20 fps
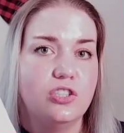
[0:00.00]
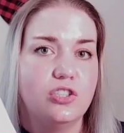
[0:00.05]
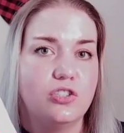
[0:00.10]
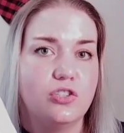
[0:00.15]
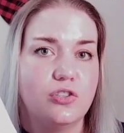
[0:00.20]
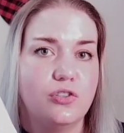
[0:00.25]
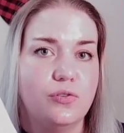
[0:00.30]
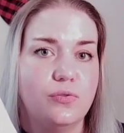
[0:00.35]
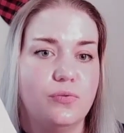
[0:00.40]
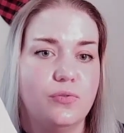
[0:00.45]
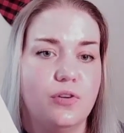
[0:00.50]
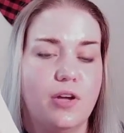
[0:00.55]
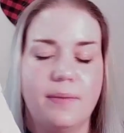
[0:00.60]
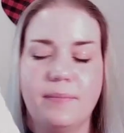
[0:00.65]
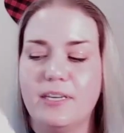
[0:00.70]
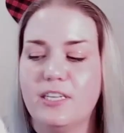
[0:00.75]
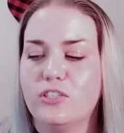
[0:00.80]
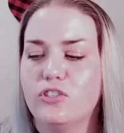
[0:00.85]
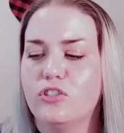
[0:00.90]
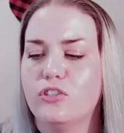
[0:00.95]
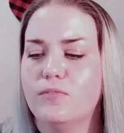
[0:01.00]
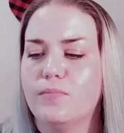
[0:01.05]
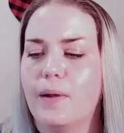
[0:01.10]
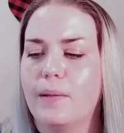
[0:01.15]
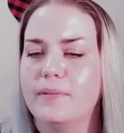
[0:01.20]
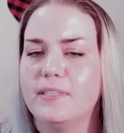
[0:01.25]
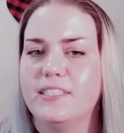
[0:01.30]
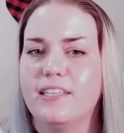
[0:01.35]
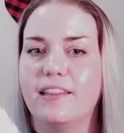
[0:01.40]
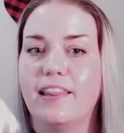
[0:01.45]
So, I mean, it should have
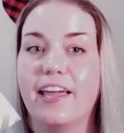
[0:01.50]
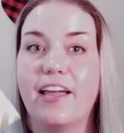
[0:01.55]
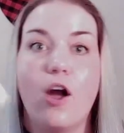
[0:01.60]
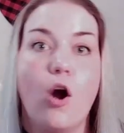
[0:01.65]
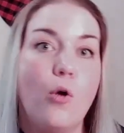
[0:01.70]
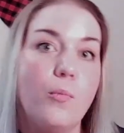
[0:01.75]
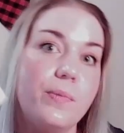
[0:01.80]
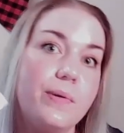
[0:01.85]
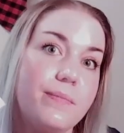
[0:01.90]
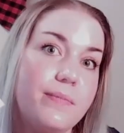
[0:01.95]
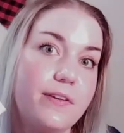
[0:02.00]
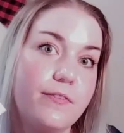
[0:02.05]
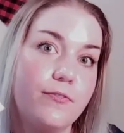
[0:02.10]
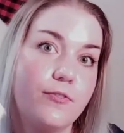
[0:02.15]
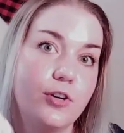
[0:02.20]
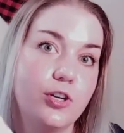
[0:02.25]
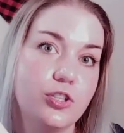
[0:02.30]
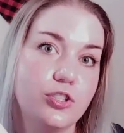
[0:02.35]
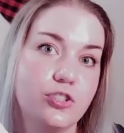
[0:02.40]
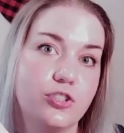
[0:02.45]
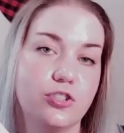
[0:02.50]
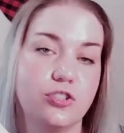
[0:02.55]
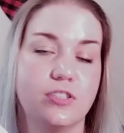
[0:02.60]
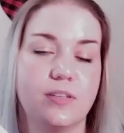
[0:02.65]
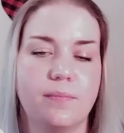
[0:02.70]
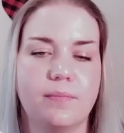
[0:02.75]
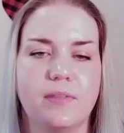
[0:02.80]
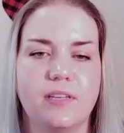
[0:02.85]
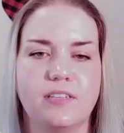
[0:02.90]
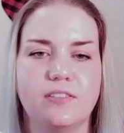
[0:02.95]
probably said, like, open me first or
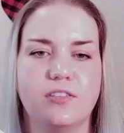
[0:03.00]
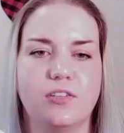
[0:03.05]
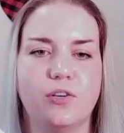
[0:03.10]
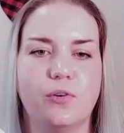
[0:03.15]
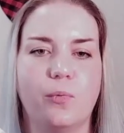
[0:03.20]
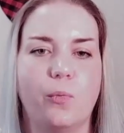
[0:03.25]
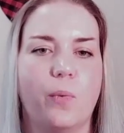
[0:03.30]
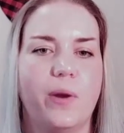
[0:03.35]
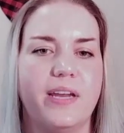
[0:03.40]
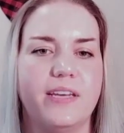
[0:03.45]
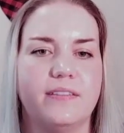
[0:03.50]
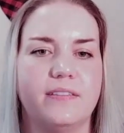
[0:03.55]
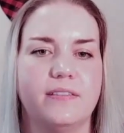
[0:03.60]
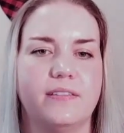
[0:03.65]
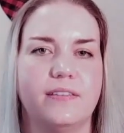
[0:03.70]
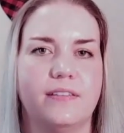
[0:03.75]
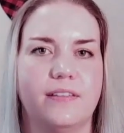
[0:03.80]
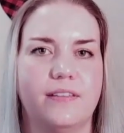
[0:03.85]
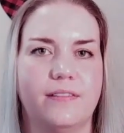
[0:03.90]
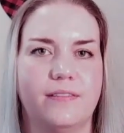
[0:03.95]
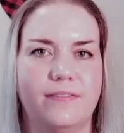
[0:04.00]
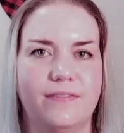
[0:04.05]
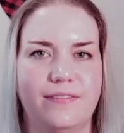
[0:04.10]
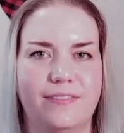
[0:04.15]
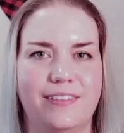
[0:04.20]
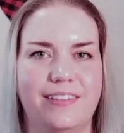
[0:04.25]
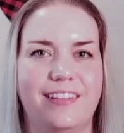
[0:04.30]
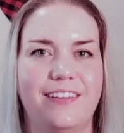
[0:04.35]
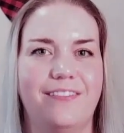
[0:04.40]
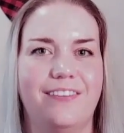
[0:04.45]
something, so you don't wait till
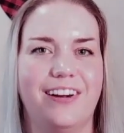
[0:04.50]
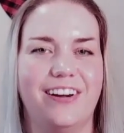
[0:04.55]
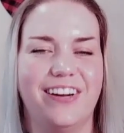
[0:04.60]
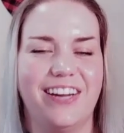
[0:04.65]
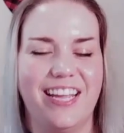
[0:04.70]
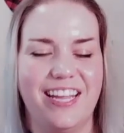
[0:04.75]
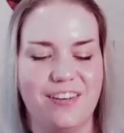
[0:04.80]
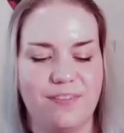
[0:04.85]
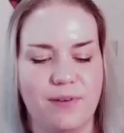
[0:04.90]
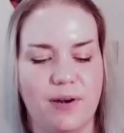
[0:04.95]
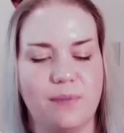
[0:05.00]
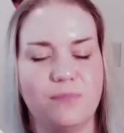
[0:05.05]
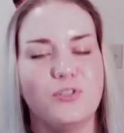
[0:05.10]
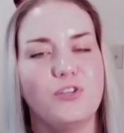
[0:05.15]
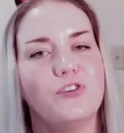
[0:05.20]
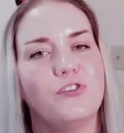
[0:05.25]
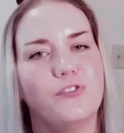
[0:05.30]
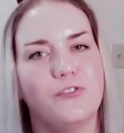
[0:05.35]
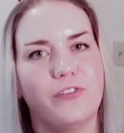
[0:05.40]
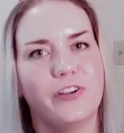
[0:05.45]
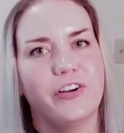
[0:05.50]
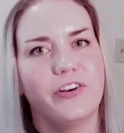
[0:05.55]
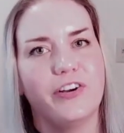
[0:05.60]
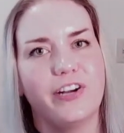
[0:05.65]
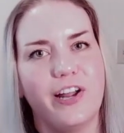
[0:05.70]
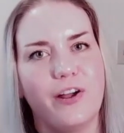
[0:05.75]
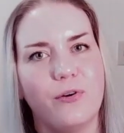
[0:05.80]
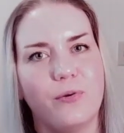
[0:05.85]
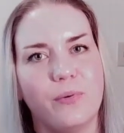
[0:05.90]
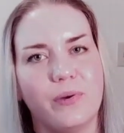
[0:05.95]
the very end. But I'm sure you'd figure
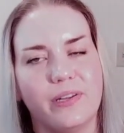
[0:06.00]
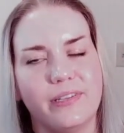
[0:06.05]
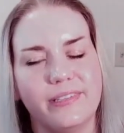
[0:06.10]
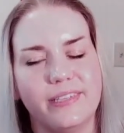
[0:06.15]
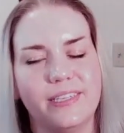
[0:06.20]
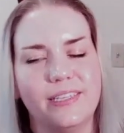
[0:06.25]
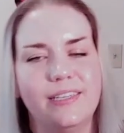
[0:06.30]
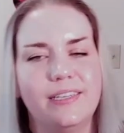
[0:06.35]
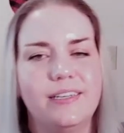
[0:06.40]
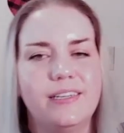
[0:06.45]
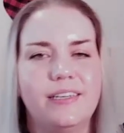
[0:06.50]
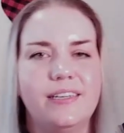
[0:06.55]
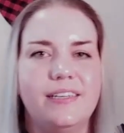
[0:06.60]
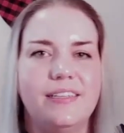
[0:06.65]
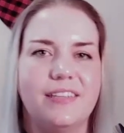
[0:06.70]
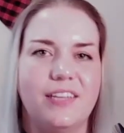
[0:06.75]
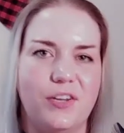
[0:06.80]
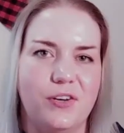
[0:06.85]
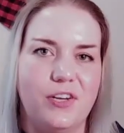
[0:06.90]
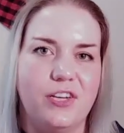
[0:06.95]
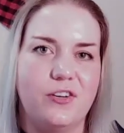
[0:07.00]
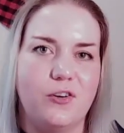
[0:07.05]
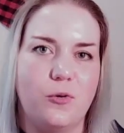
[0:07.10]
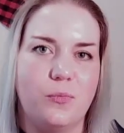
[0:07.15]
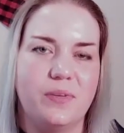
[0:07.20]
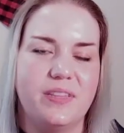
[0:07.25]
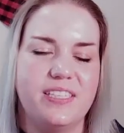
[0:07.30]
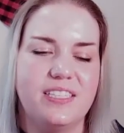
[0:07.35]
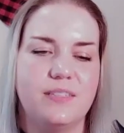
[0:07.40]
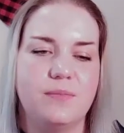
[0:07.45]
it out quickly that you need to
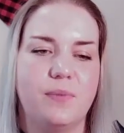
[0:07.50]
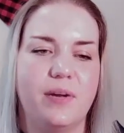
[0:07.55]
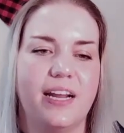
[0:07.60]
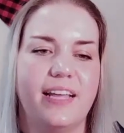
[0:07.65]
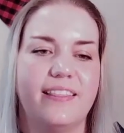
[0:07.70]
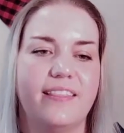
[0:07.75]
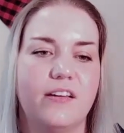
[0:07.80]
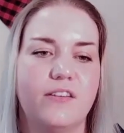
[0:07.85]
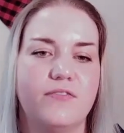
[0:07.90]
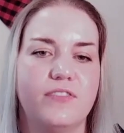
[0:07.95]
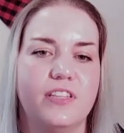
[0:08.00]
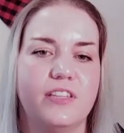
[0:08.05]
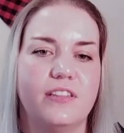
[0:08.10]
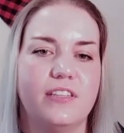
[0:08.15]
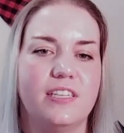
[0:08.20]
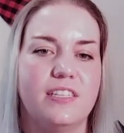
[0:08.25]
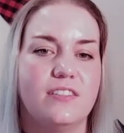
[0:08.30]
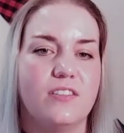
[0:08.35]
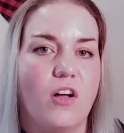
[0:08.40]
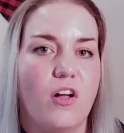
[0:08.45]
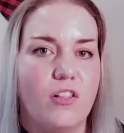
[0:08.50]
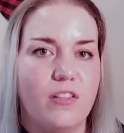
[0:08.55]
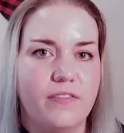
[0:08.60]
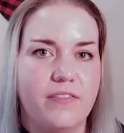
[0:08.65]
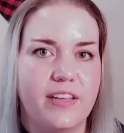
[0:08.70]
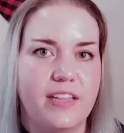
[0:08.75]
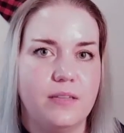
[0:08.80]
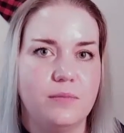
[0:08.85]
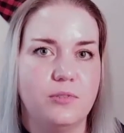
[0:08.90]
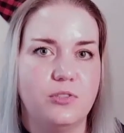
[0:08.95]
open this. But I love that it's all
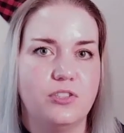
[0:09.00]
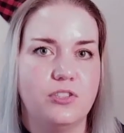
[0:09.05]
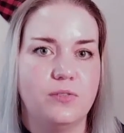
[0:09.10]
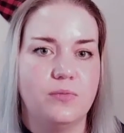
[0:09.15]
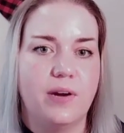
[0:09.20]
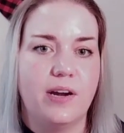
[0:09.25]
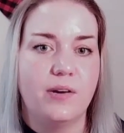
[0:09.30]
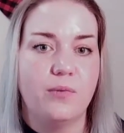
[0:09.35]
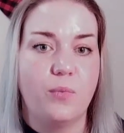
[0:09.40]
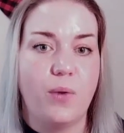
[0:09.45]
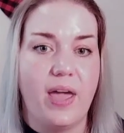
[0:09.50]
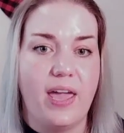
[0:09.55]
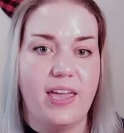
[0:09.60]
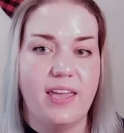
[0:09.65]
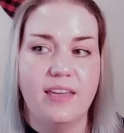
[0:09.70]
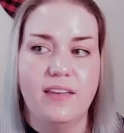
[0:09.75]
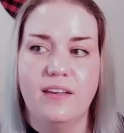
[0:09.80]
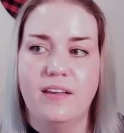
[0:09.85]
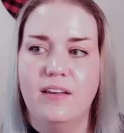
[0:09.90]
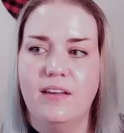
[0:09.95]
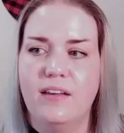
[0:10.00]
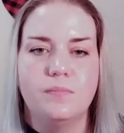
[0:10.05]
available to you right away.